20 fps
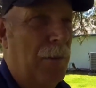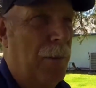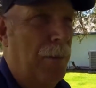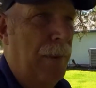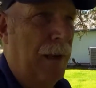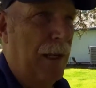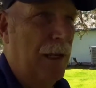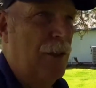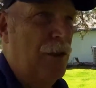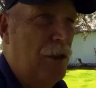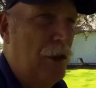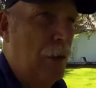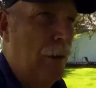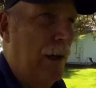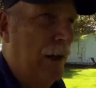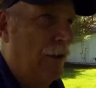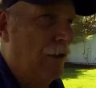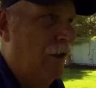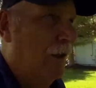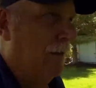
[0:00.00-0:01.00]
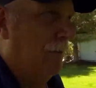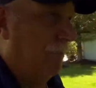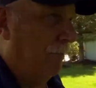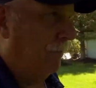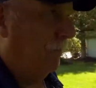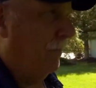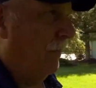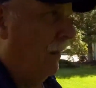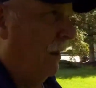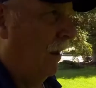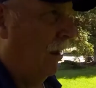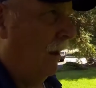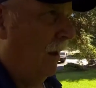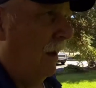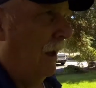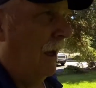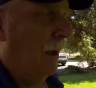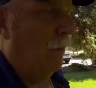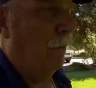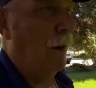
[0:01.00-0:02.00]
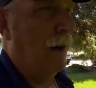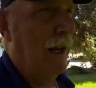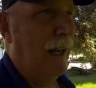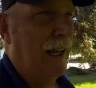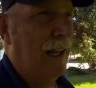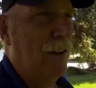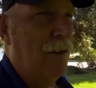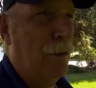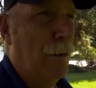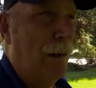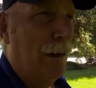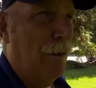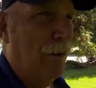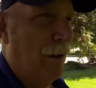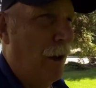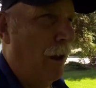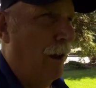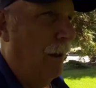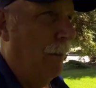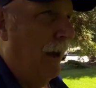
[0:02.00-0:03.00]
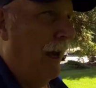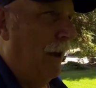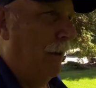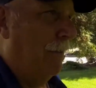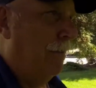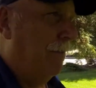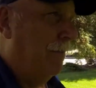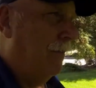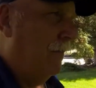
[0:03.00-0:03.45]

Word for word: being Jewish, and what Israel's all about.